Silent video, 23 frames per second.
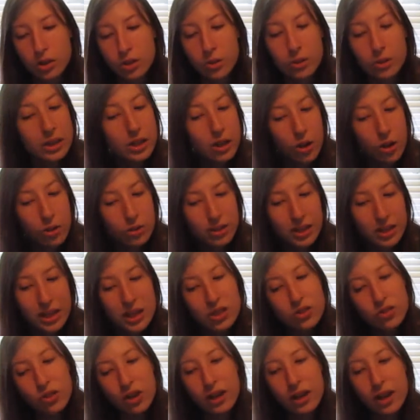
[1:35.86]
he goes,
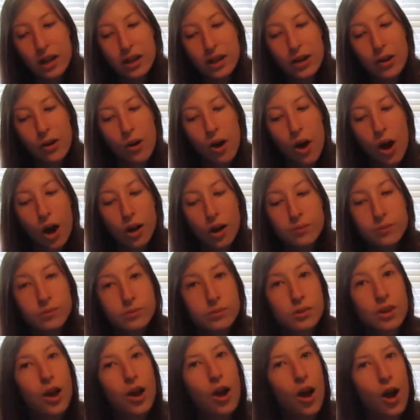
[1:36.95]
thanks friend, and I go, huh?
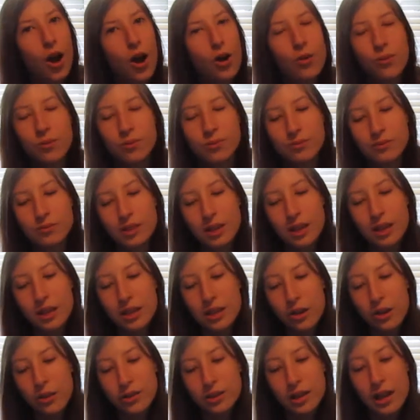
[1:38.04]
Oh. And he
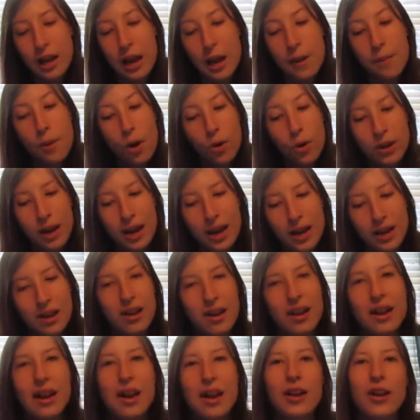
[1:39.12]
goes, am okay,
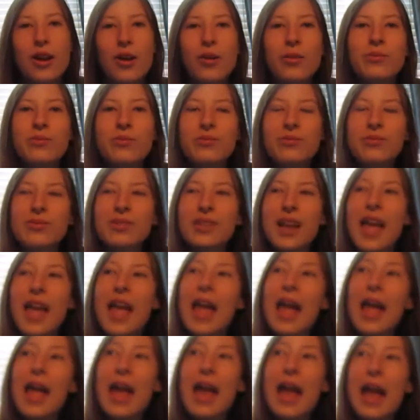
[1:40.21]
and I go,
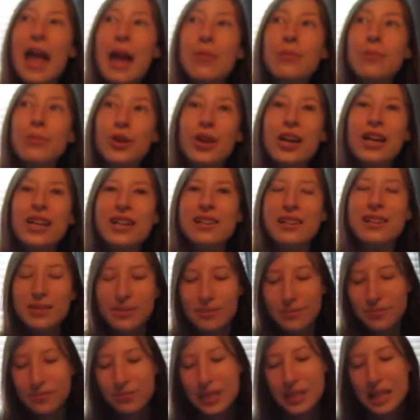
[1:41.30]
am great.
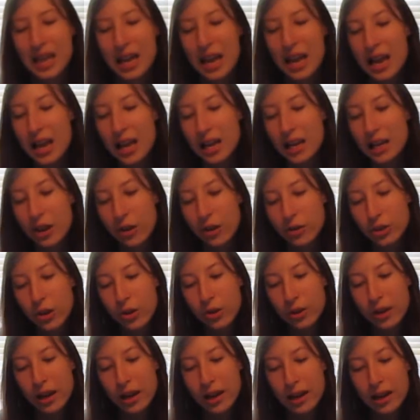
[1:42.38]
He goes,
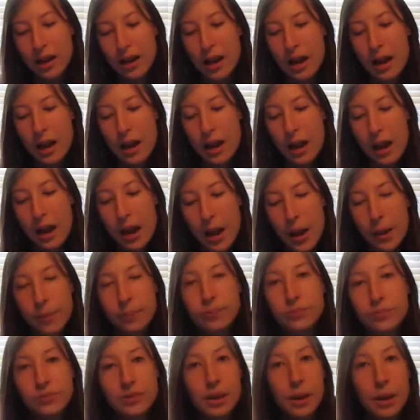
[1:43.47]
okay, am
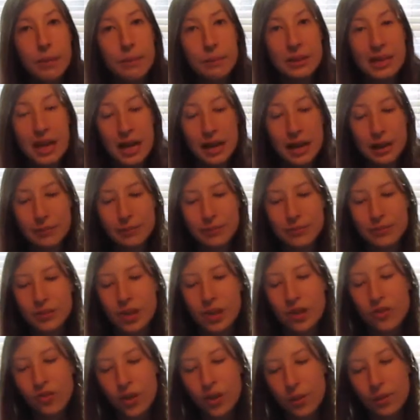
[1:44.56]
name
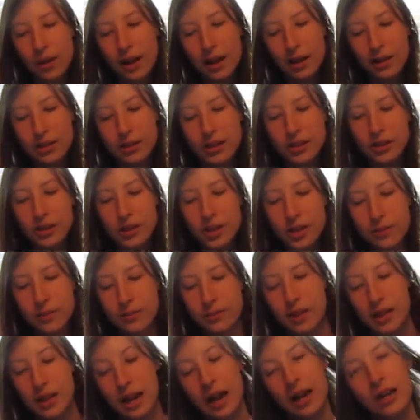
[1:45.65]
from Algeria,
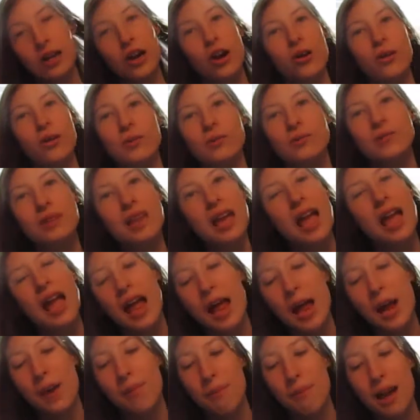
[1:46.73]
and I go,
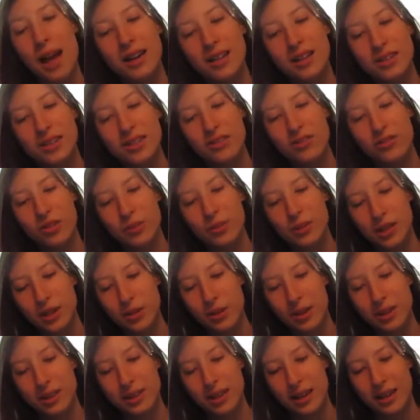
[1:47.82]
am Madison from the
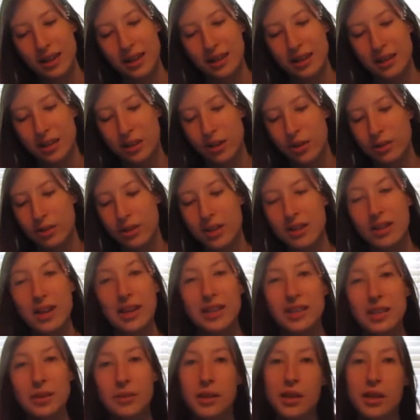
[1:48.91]
USA, and he goes,
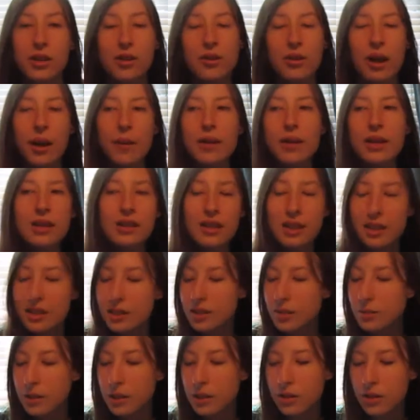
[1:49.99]
nice to meet you, and I'm like, nice
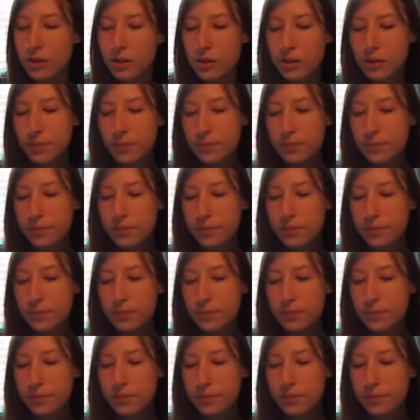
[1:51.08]
to meet you too.